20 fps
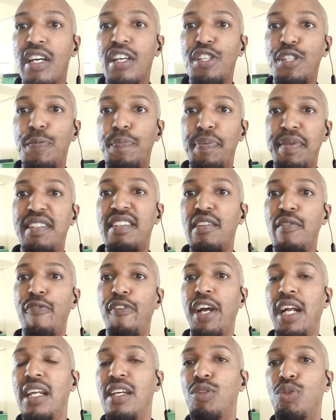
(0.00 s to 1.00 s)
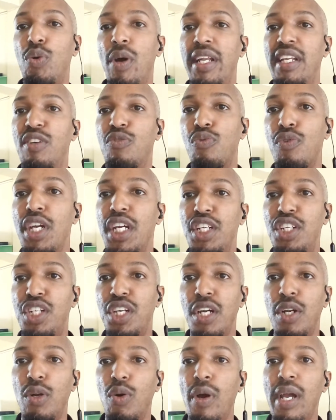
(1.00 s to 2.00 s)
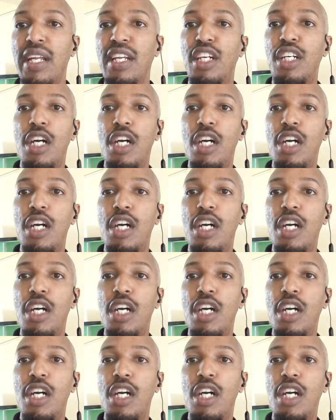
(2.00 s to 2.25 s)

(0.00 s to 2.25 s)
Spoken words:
specifically to any region or any